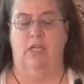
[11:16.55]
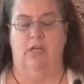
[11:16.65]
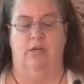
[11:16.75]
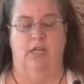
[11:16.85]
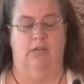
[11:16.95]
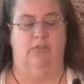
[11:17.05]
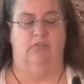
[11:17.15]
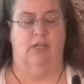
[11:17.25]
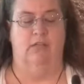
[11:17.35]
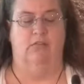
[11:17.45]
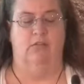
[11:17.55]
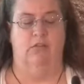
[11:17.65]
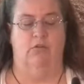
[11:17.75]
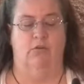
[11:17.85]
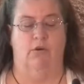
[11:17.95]
internet or signs on
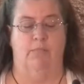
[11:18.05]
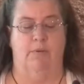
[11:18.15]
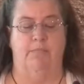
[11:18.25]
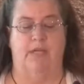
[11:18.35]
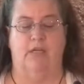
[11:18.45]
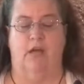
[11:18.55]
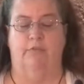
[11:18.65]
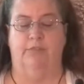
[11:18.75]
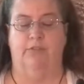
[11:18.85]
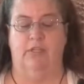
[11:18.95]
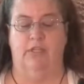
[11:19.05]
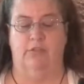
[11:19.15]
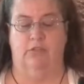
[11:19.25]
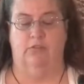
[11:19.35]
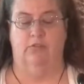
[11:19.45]
the corner, but by
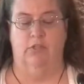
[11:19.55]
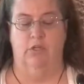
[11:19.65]
conversations.